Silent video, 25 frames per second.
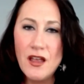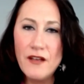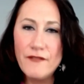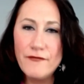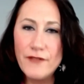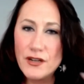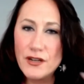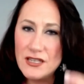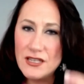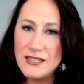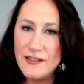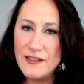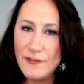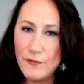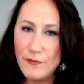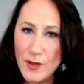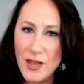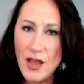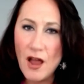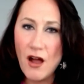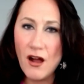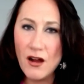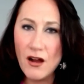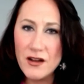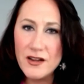Versus if we
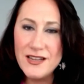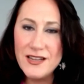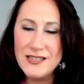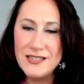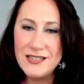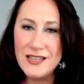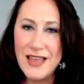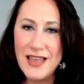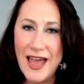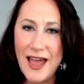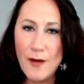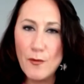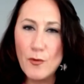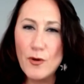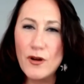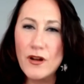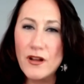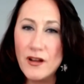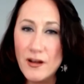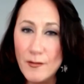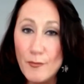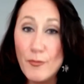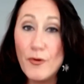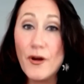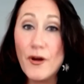harden to that, we're going
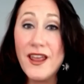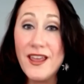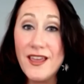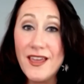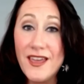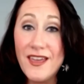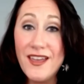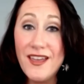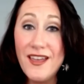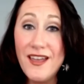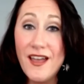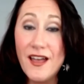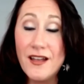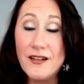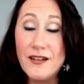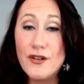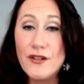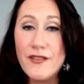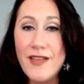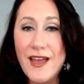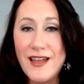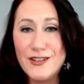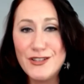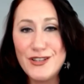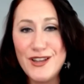to break under
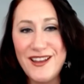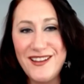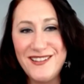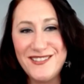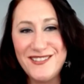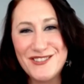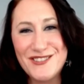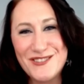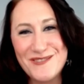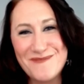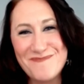that change.